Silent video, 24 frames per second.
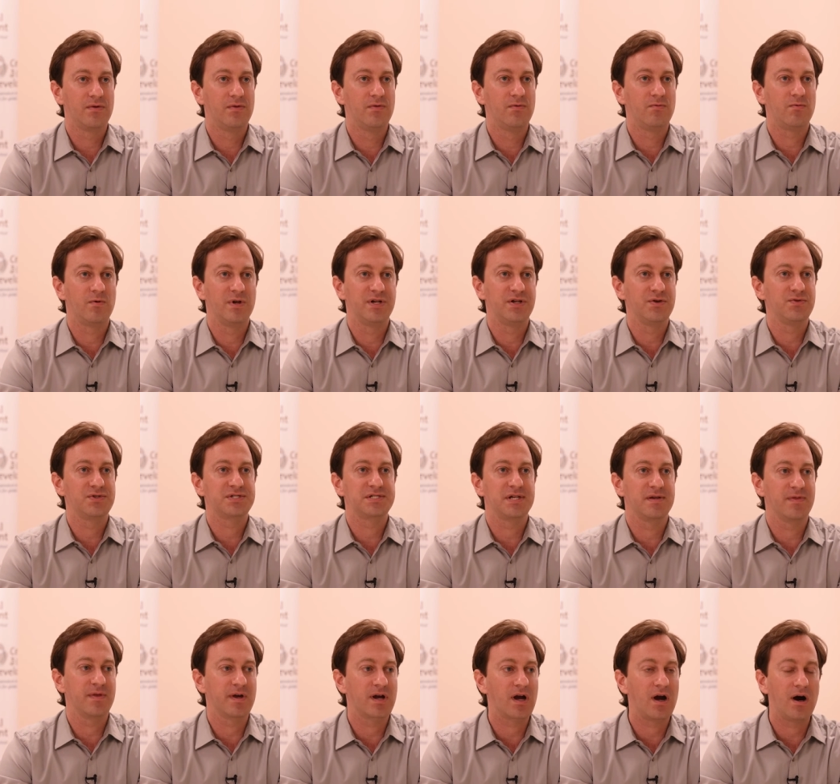
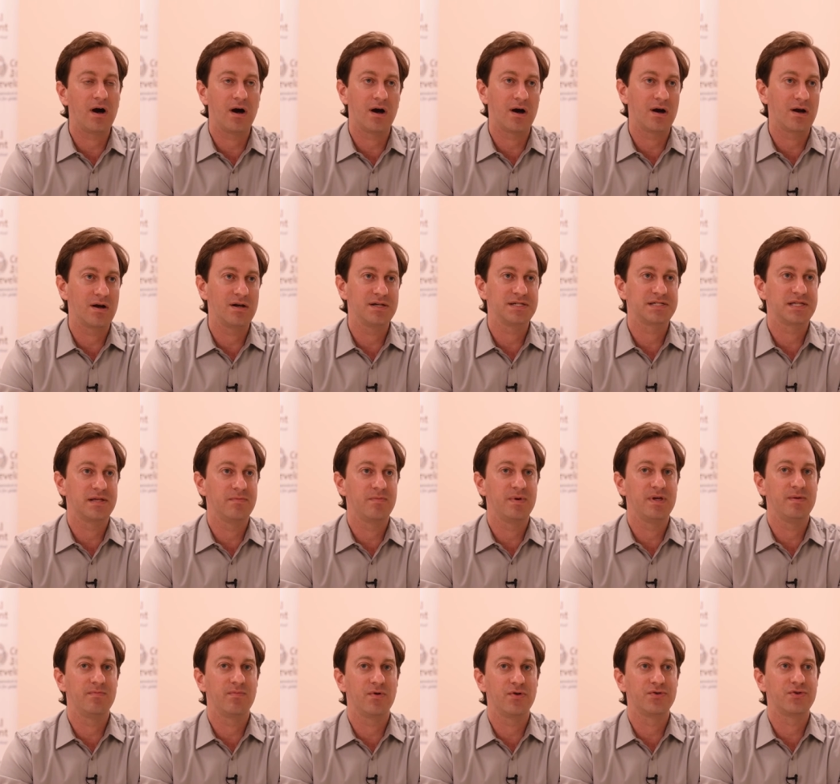reducing the cars that
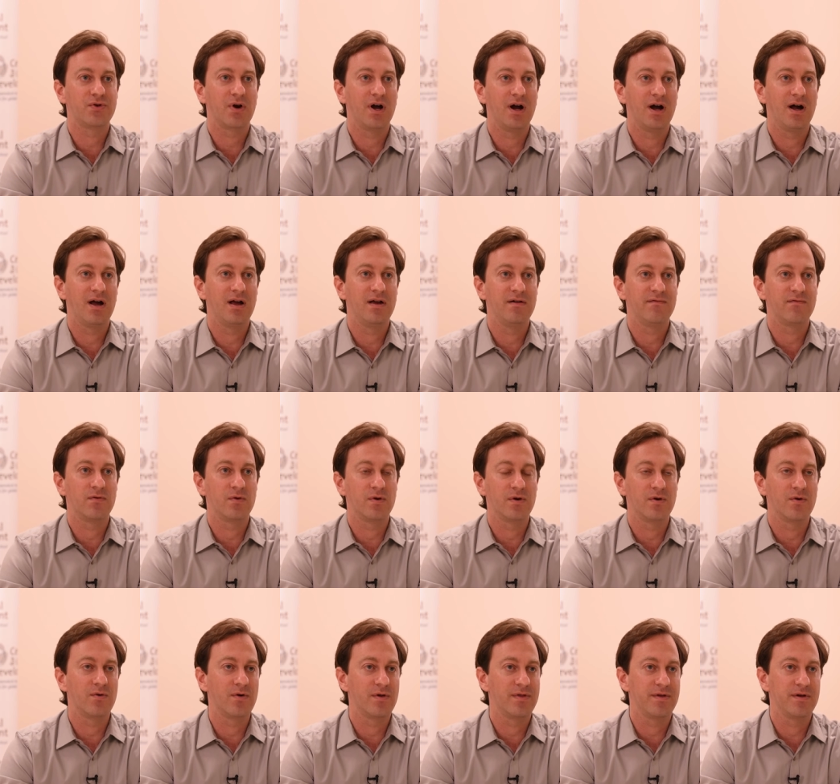people drive or,
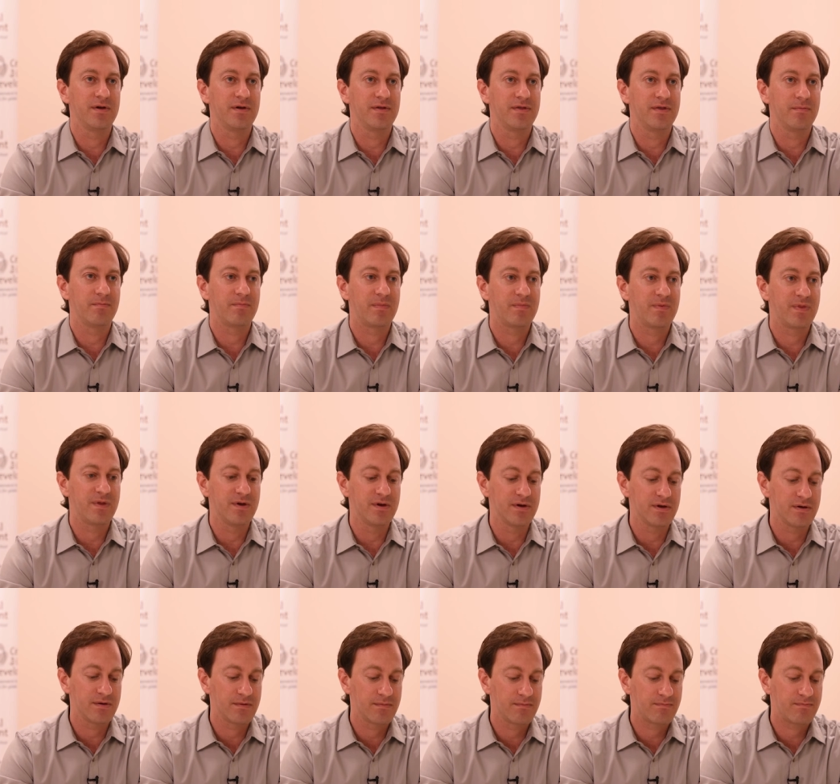or the, the,
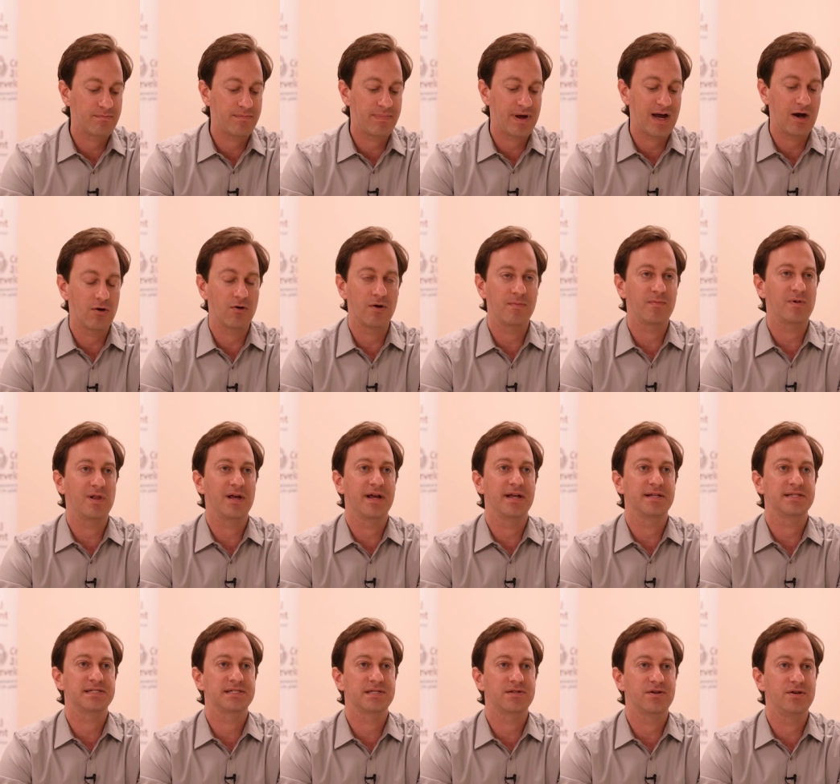the power
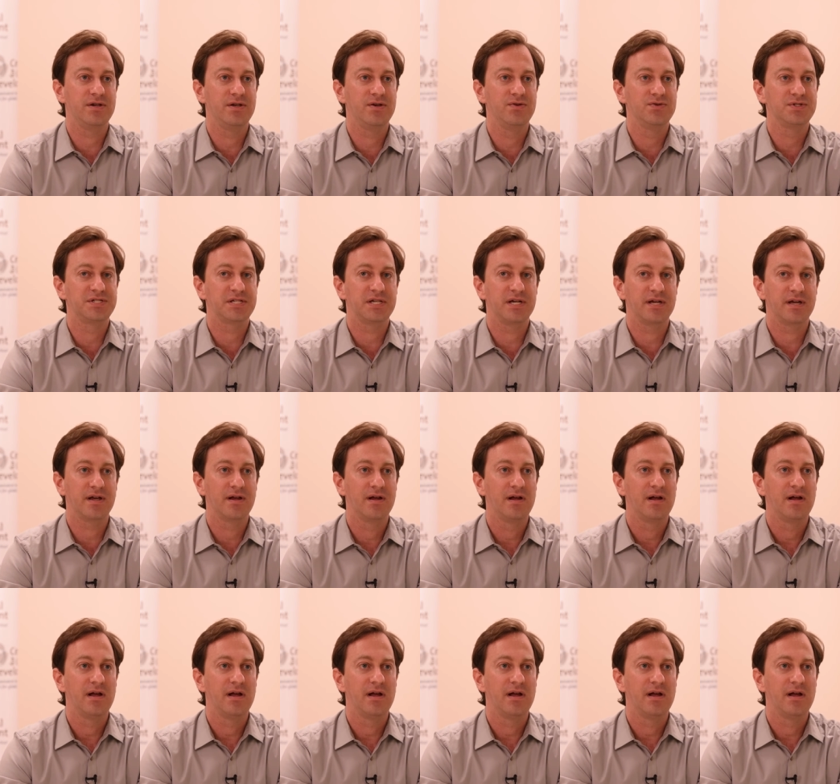plants they're using,